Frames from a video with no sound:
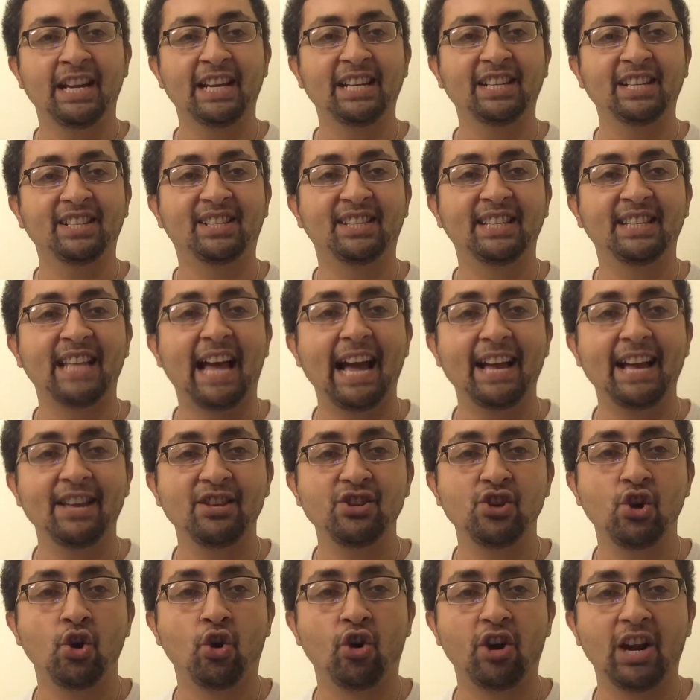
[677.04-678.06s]
It's
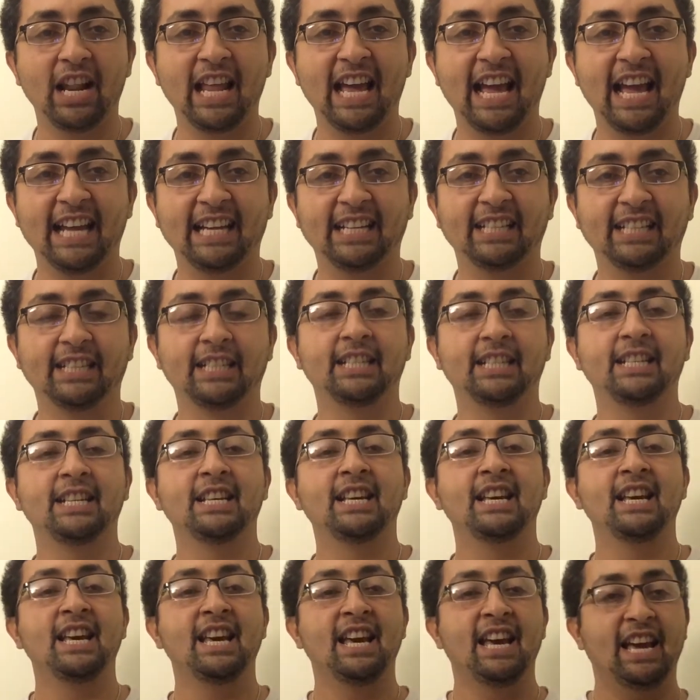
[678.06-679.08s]
not your land.
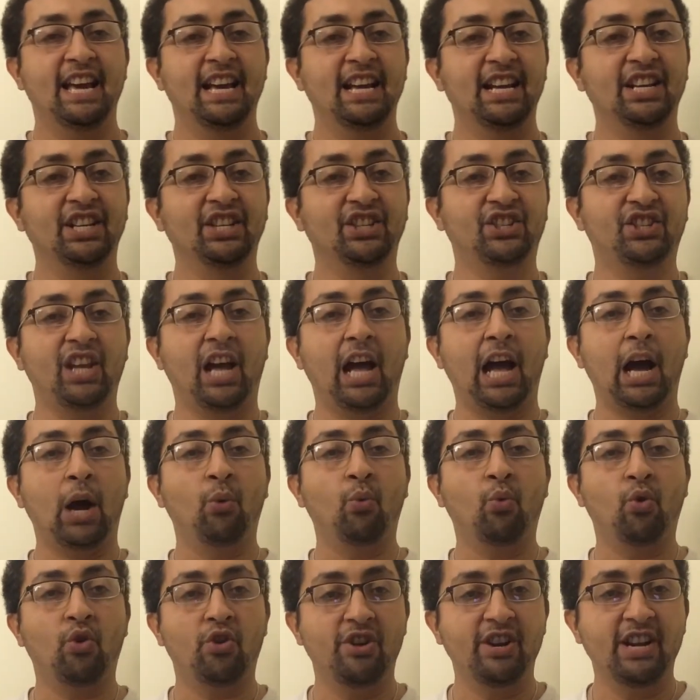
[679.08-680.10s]
It's
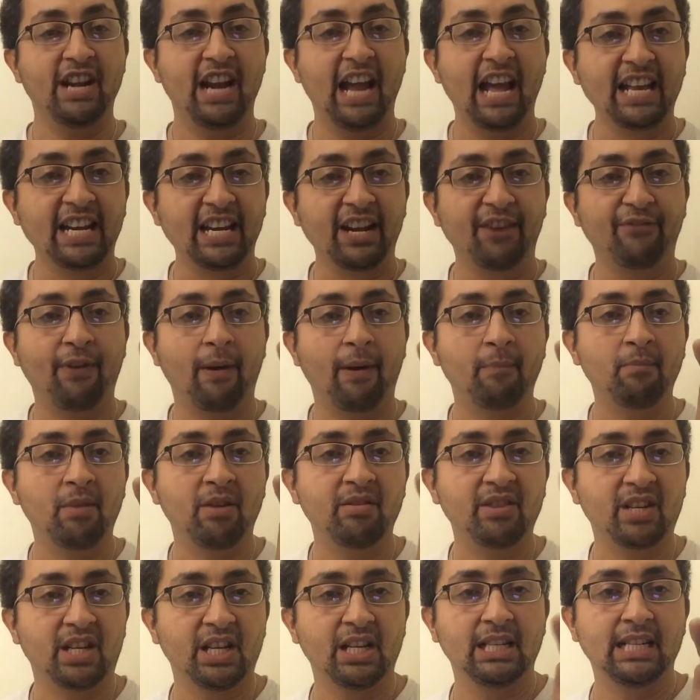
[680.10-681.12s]
our Native
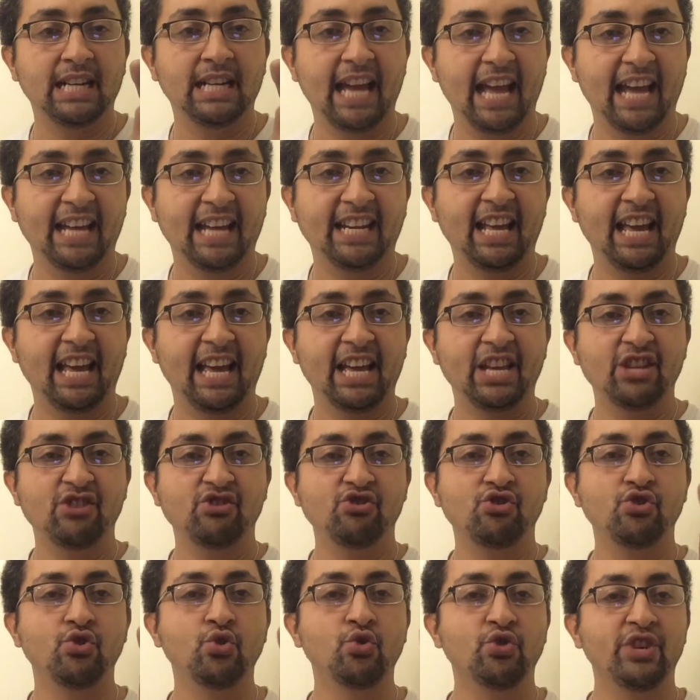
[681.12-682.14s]
American land,
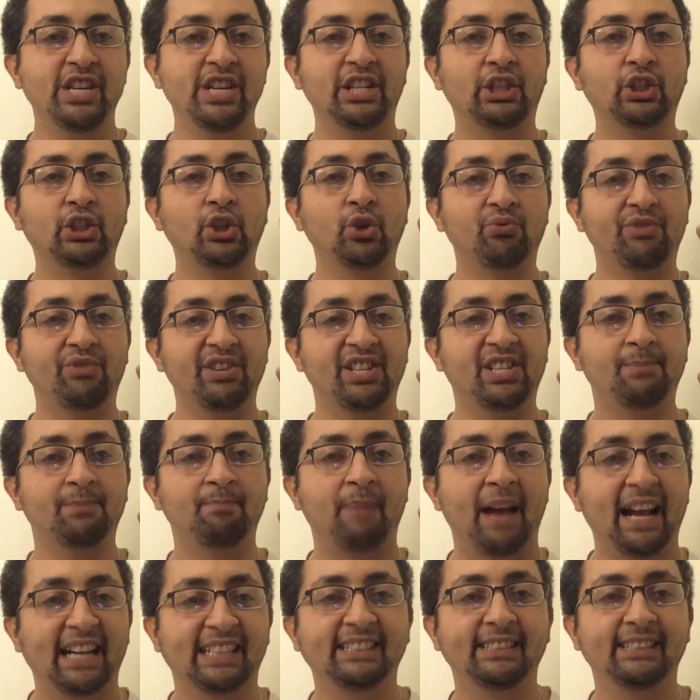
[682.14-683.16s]
and you need to
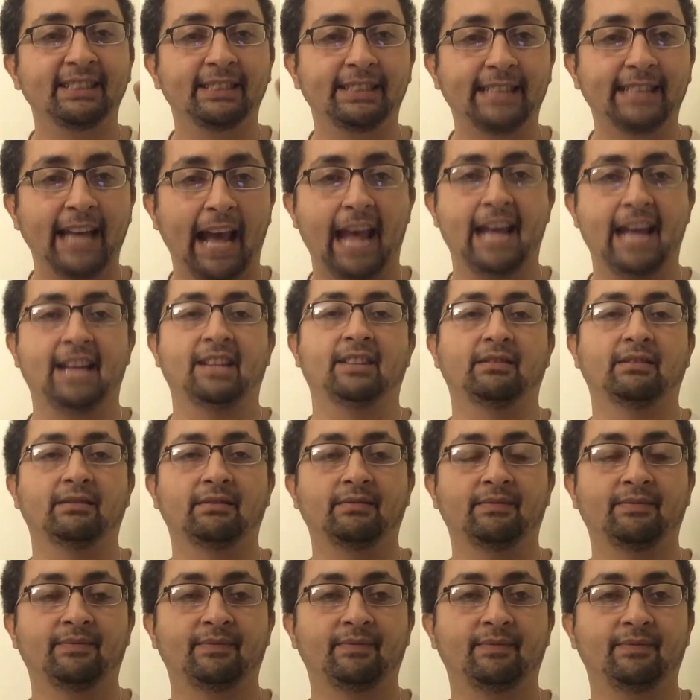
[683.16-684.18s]
respect that.
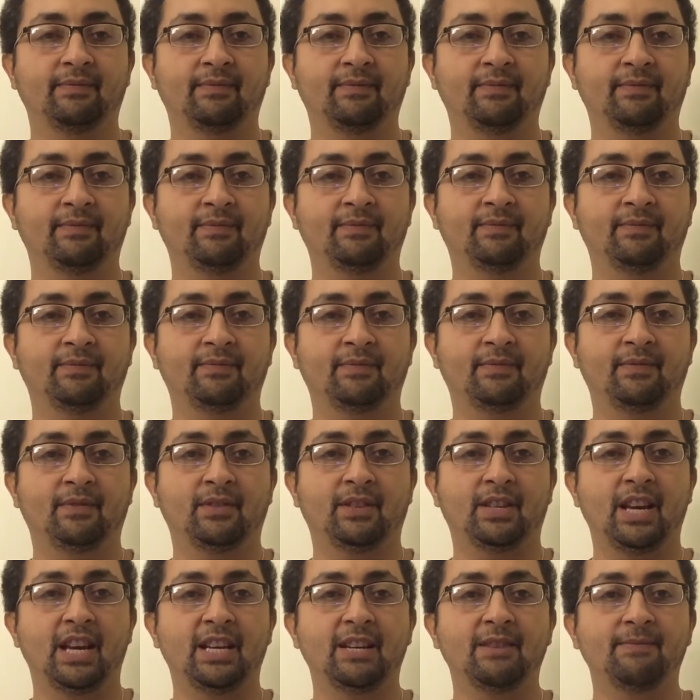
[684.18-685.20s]

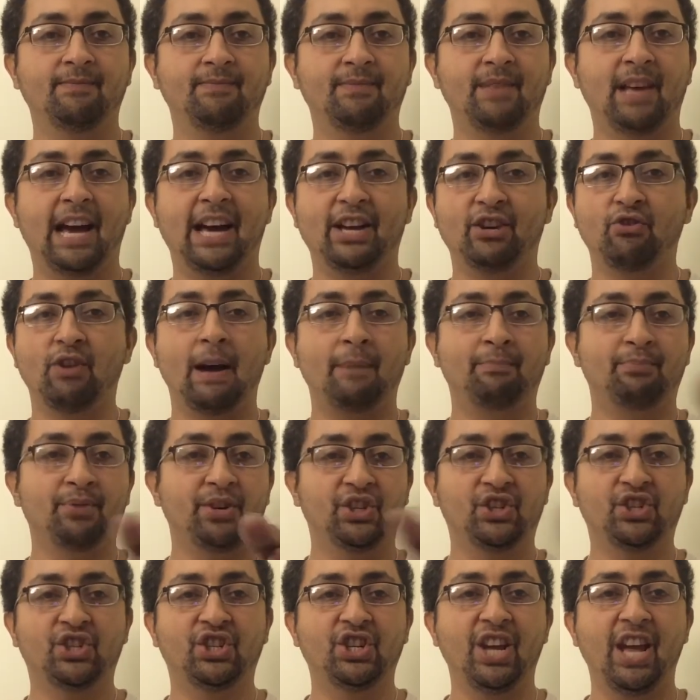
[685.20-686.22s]
Okay? I don't
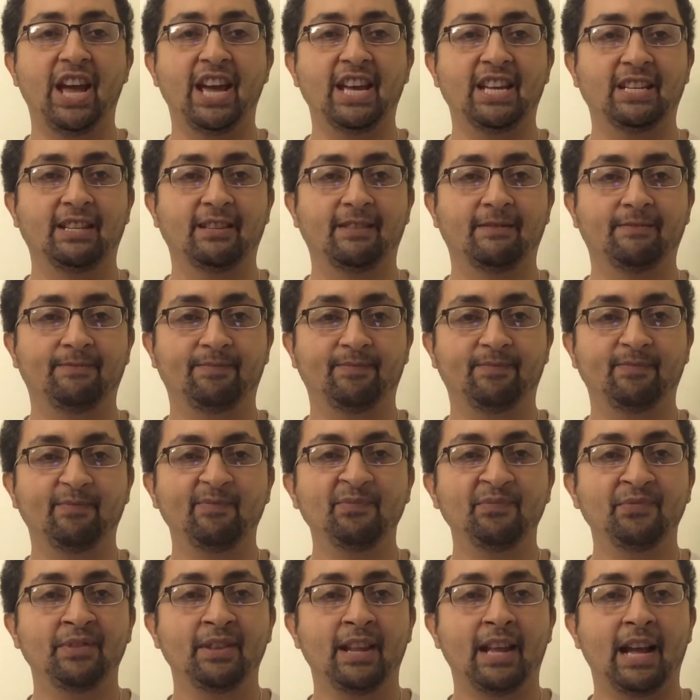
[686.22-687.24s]
appreciate
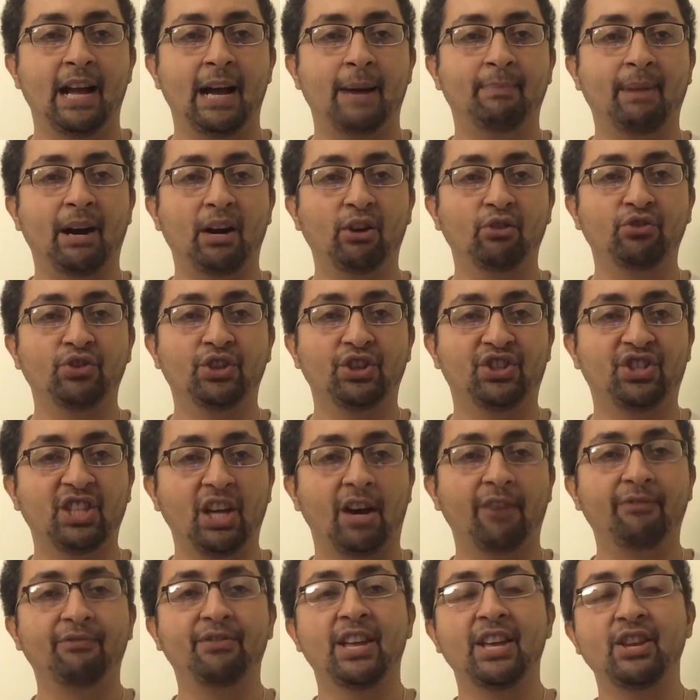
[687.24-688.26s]
about the
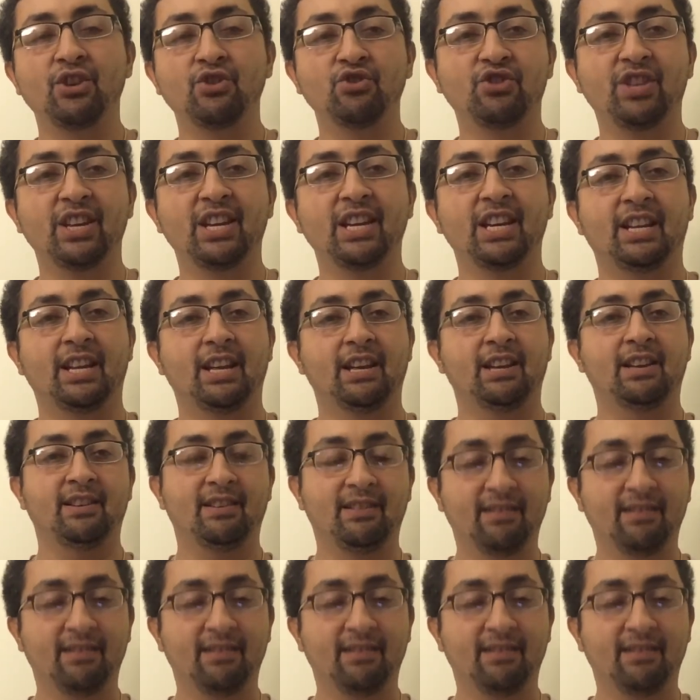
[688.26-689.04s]
stuff that you did